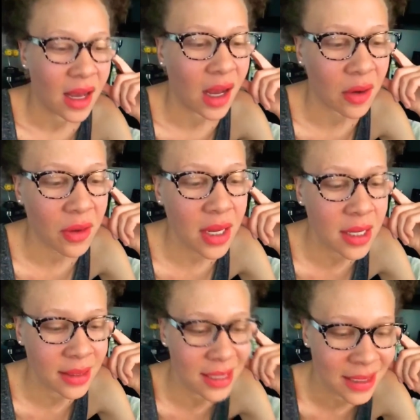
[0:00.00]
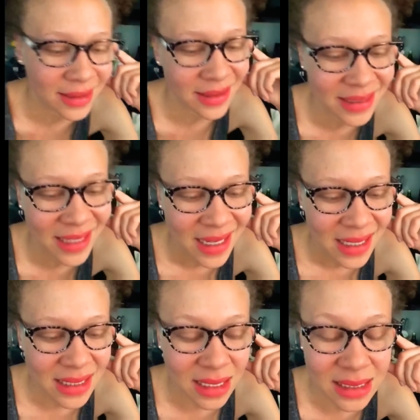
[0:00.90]
All right.
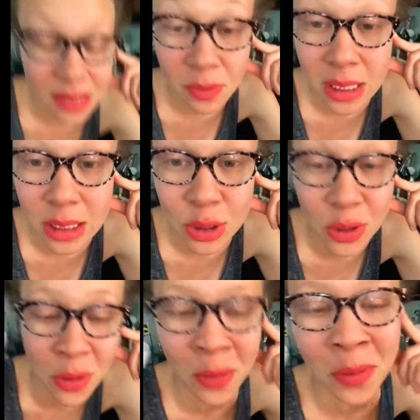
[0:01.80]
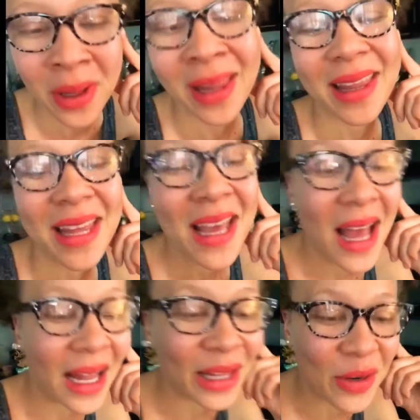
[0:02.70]
Sounds like we need to do
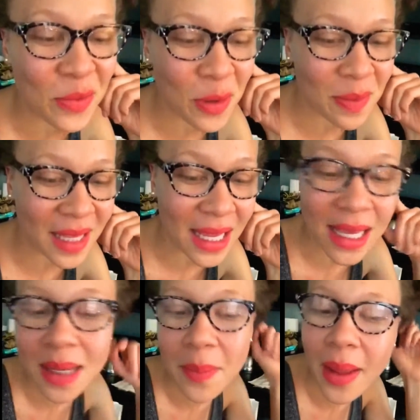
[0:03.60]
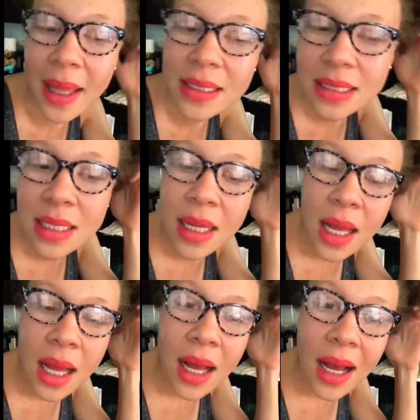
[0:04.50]
a little more planning, but
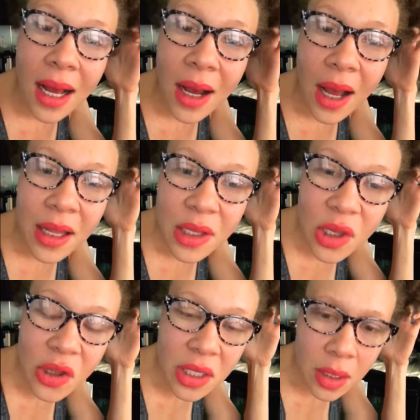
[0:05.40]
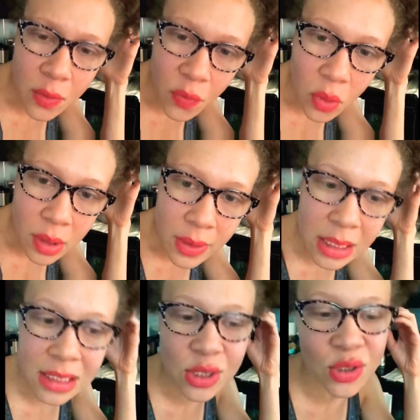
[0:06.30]
looking
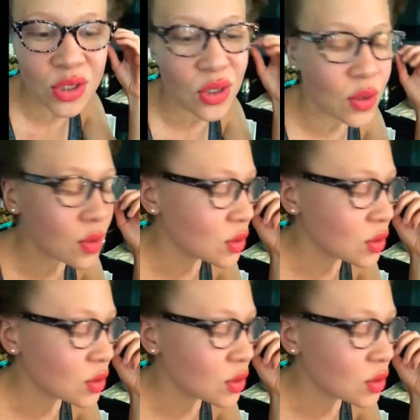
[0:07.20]
forward to